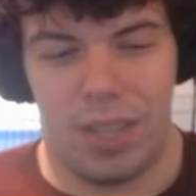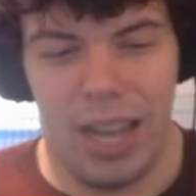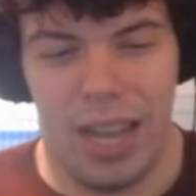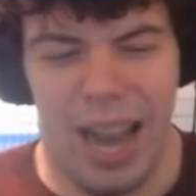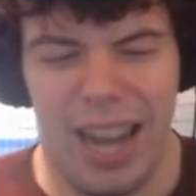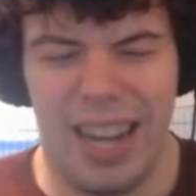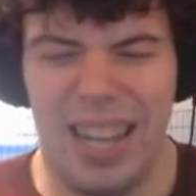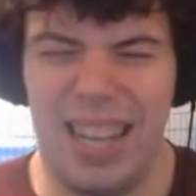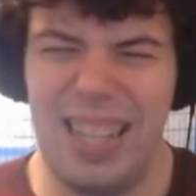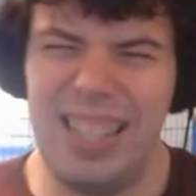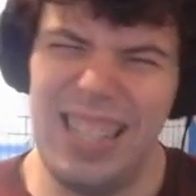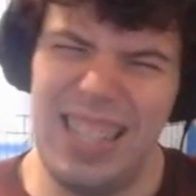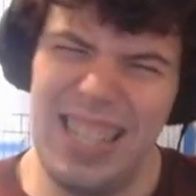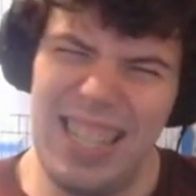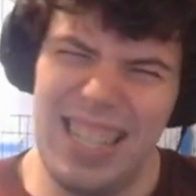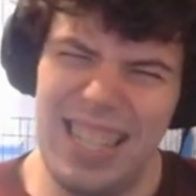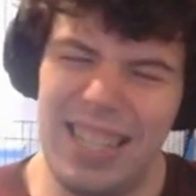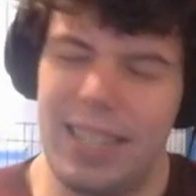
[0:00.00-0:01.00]
kind of
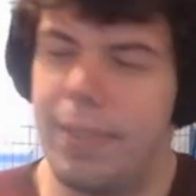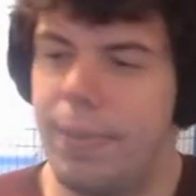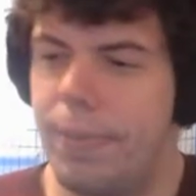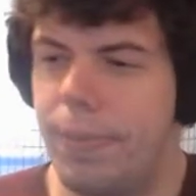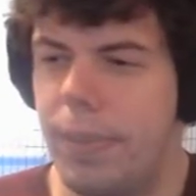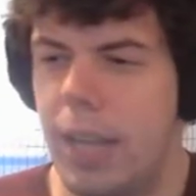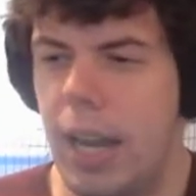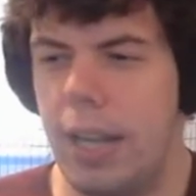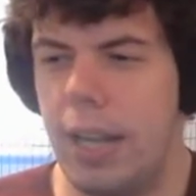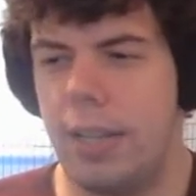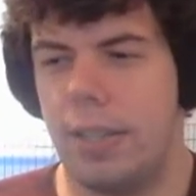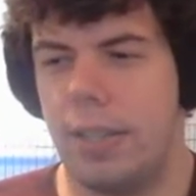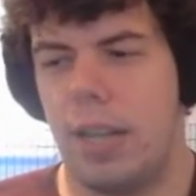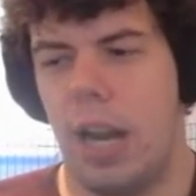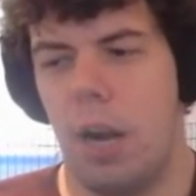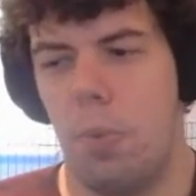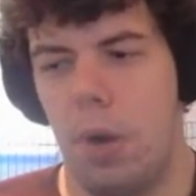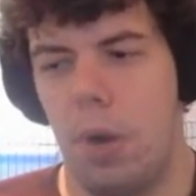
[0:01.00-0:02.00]

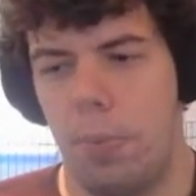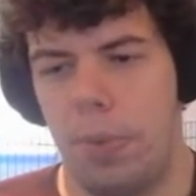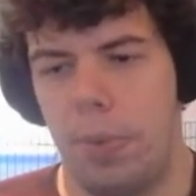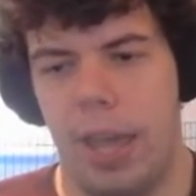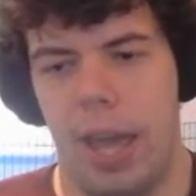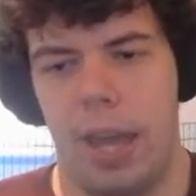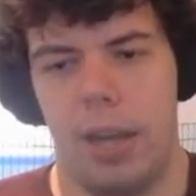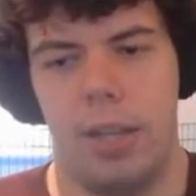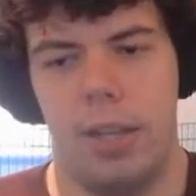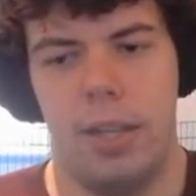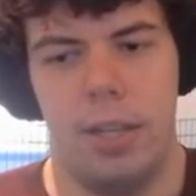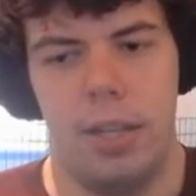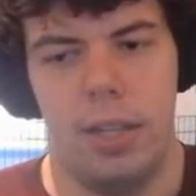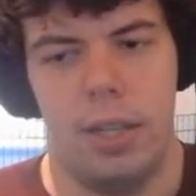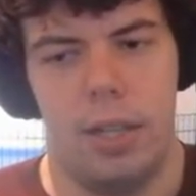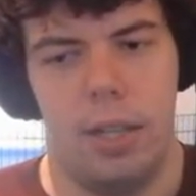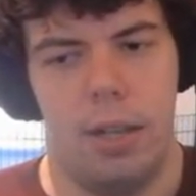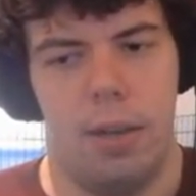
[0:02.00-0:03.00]
weird with that,
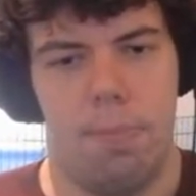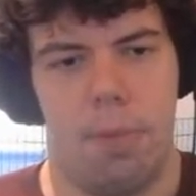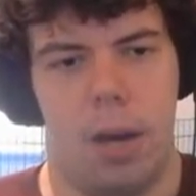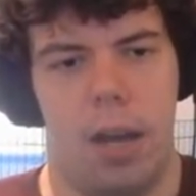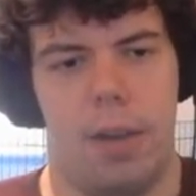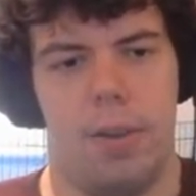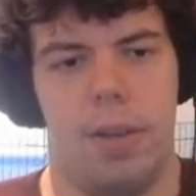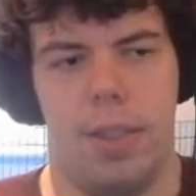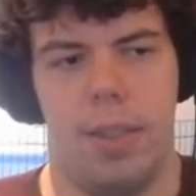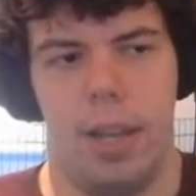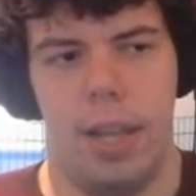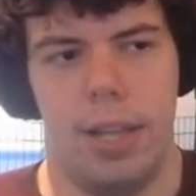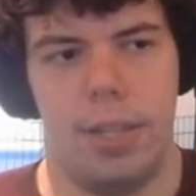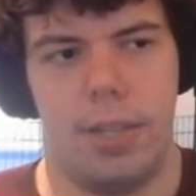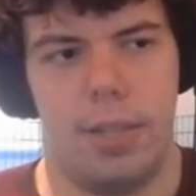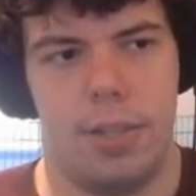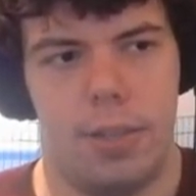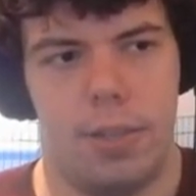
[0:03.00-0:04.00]
but
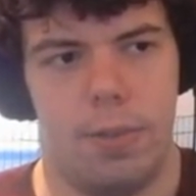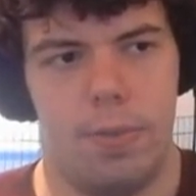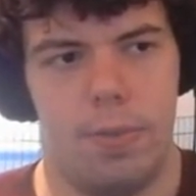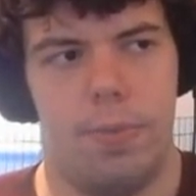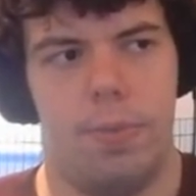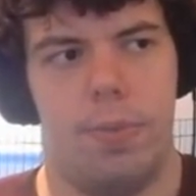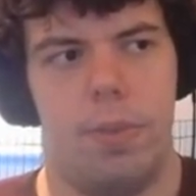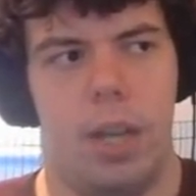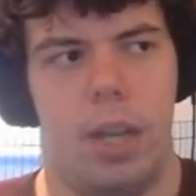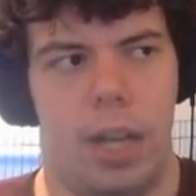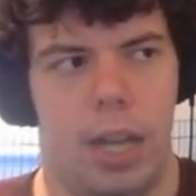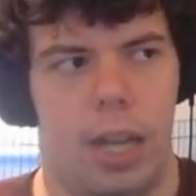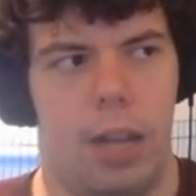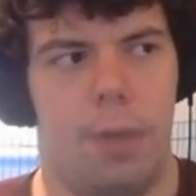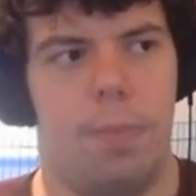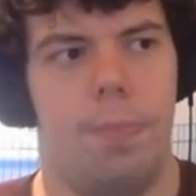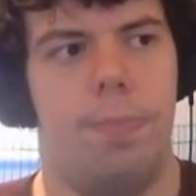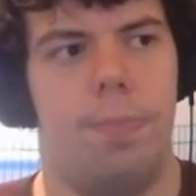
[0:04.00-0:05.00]
nonetheless,
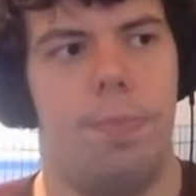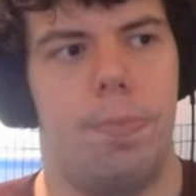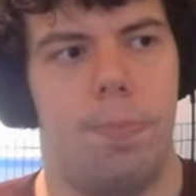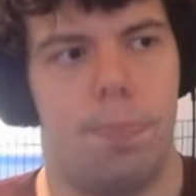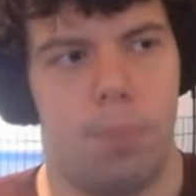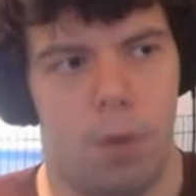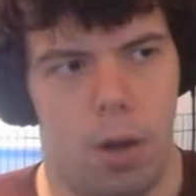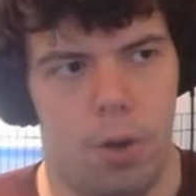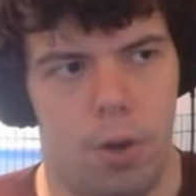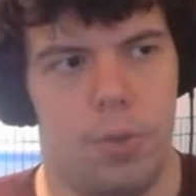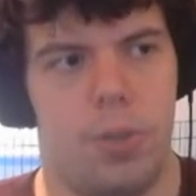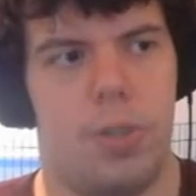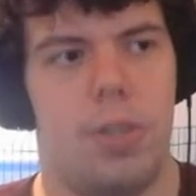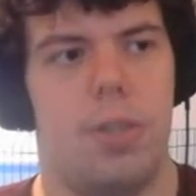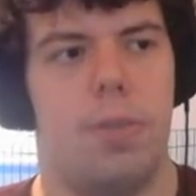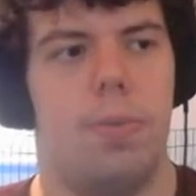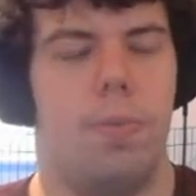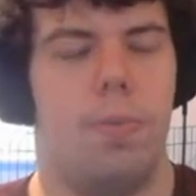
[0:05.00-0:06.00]
again,
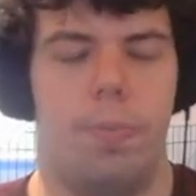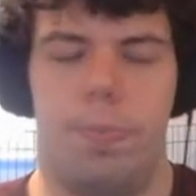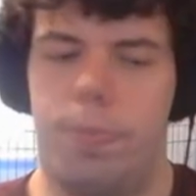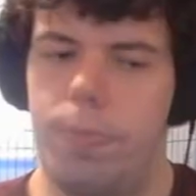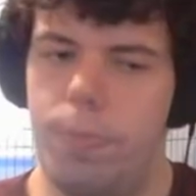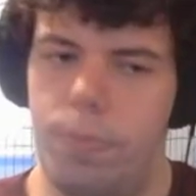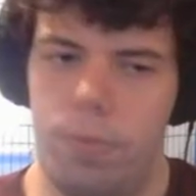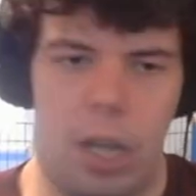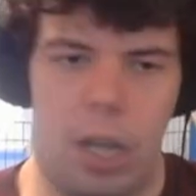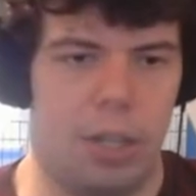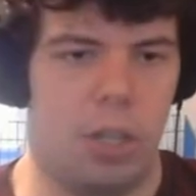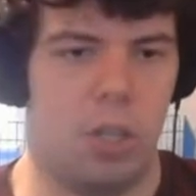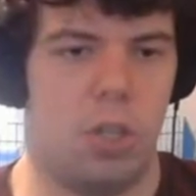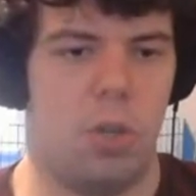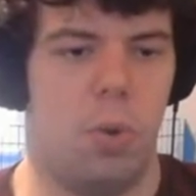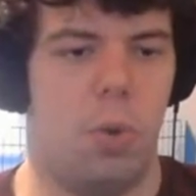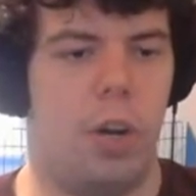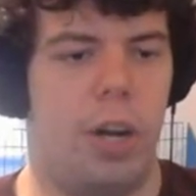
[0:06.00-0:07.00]
pros, like the
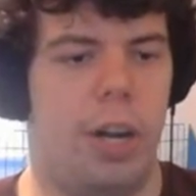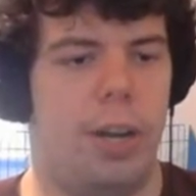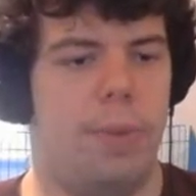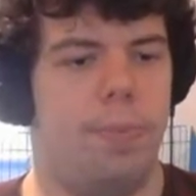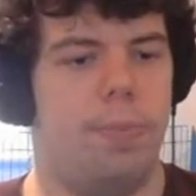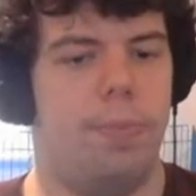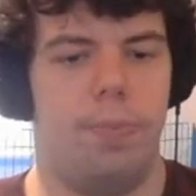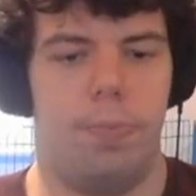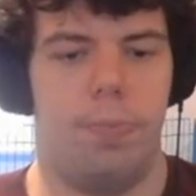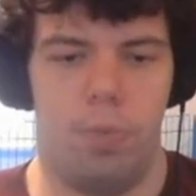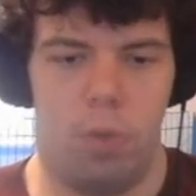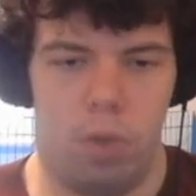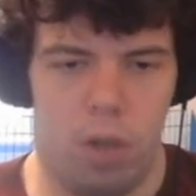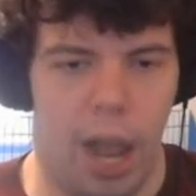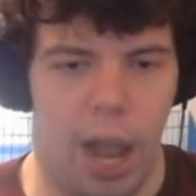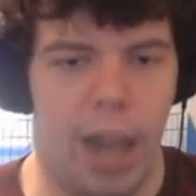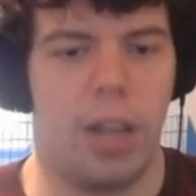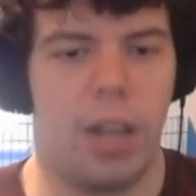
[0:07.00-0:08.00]
story,
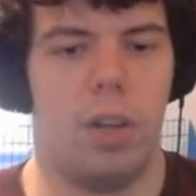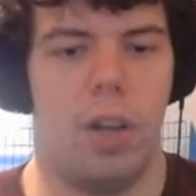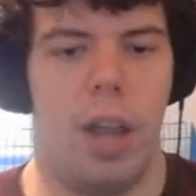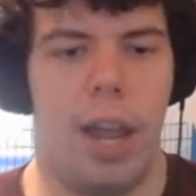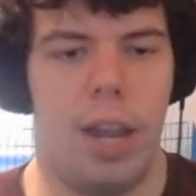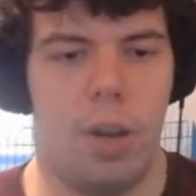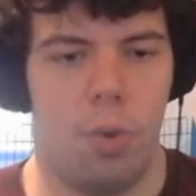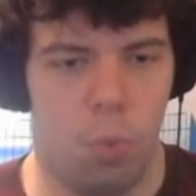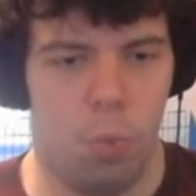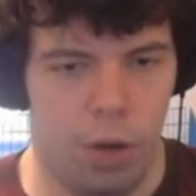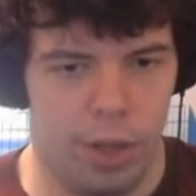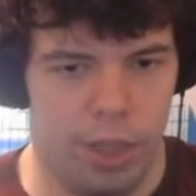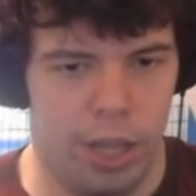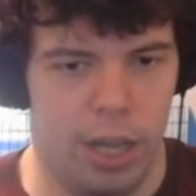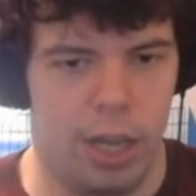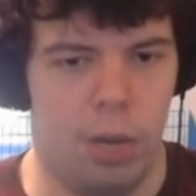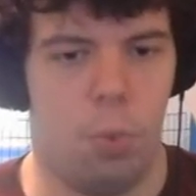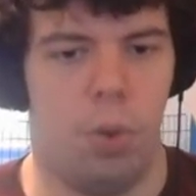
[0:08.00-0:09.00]
like where
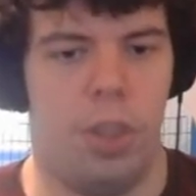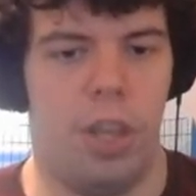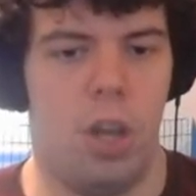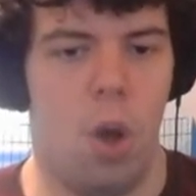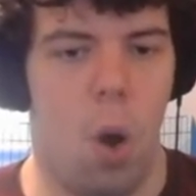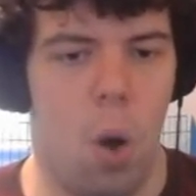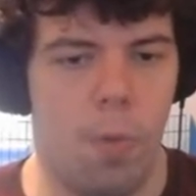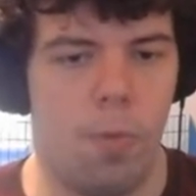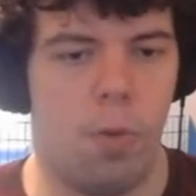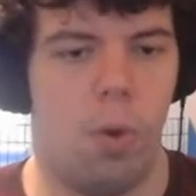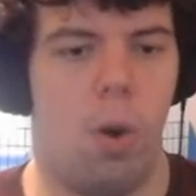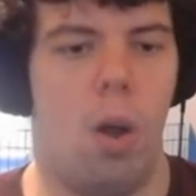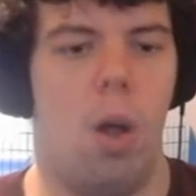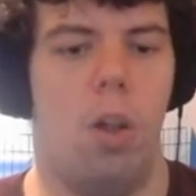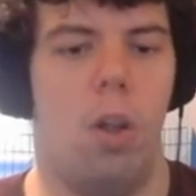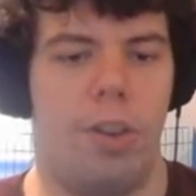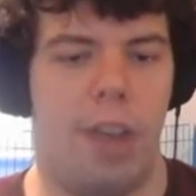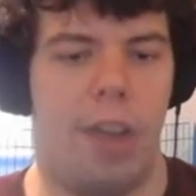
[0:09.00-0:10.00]
the
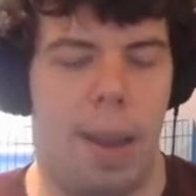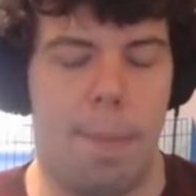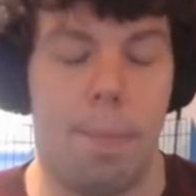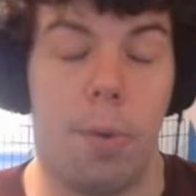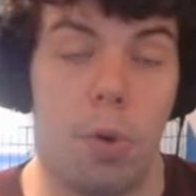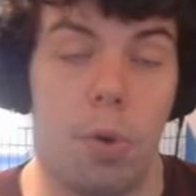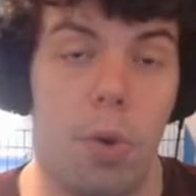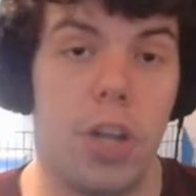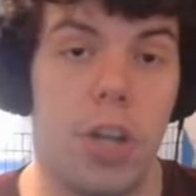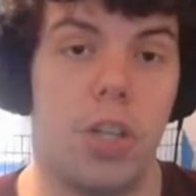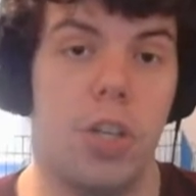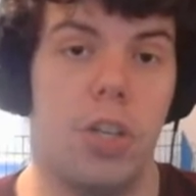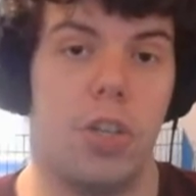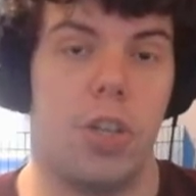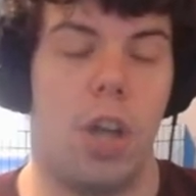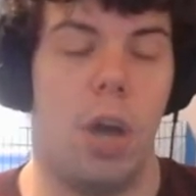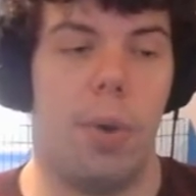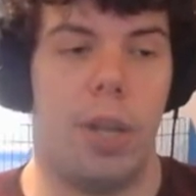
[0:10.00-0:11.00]
overall game progression
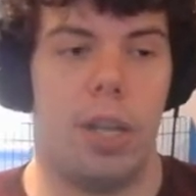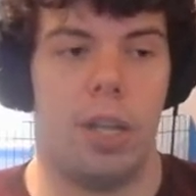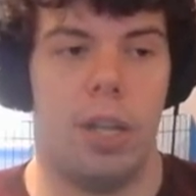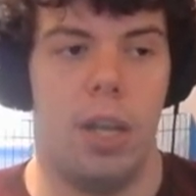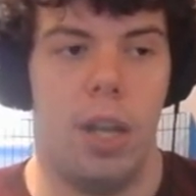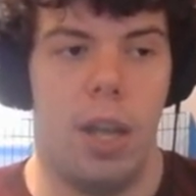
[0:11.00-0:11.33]
is going.